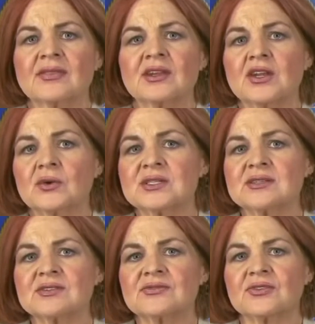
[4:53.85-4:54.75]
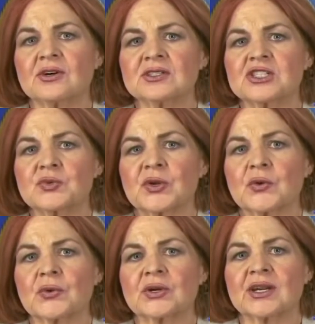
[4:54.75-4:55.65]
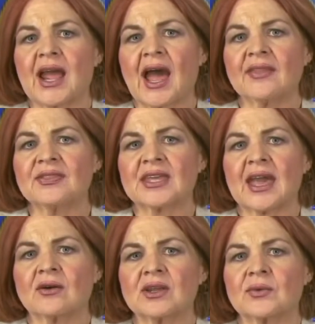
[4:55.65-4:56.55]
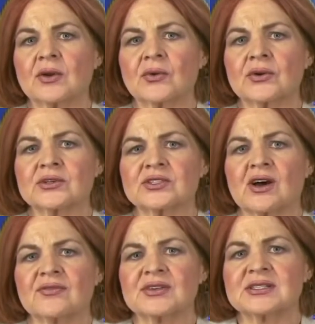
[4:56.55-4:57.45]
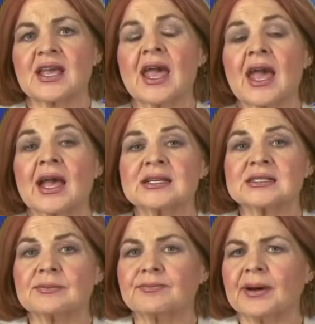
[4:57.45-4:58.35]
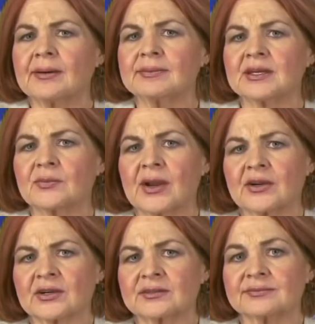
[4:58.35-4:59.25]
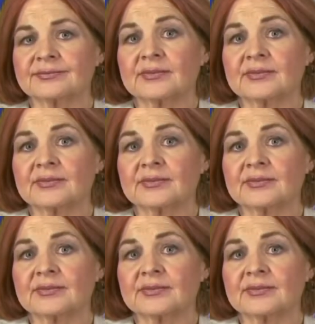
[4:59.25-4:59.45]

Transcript: The notice of default is recorded at the county recorder's office and is a public record.